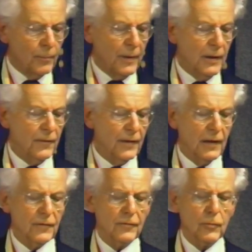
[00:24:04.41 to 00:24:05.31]
many
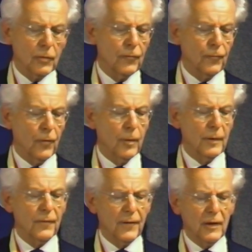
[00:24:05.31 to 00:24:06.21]
things to
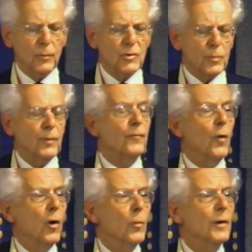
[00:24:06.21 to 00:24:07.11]
confirming things which we've
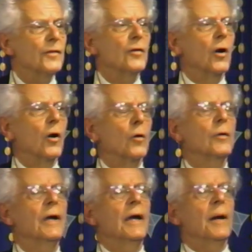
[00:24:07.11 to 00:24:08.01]
always known,
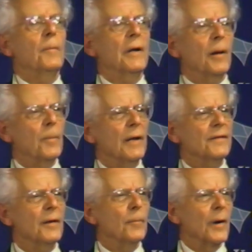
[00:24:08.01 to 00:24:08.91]
but our
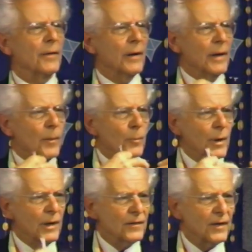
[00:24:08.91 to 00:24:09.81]
Blessed Mother
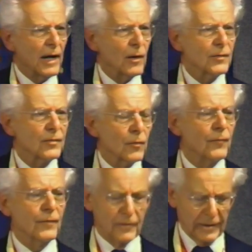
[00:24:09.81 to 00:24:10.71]
brings it out so
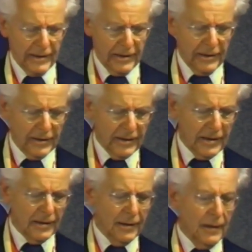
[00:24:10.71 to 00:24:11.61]
vividly
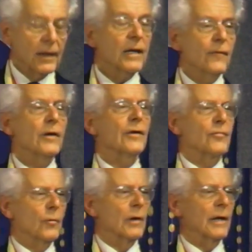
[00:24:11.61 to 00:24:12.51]
indeed, giving us
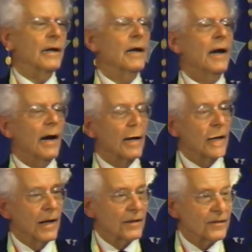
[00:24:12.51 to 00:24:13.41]
really a
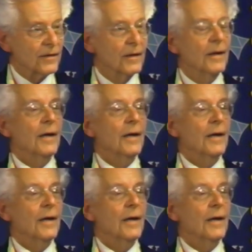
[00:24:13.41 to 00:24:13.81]
lesson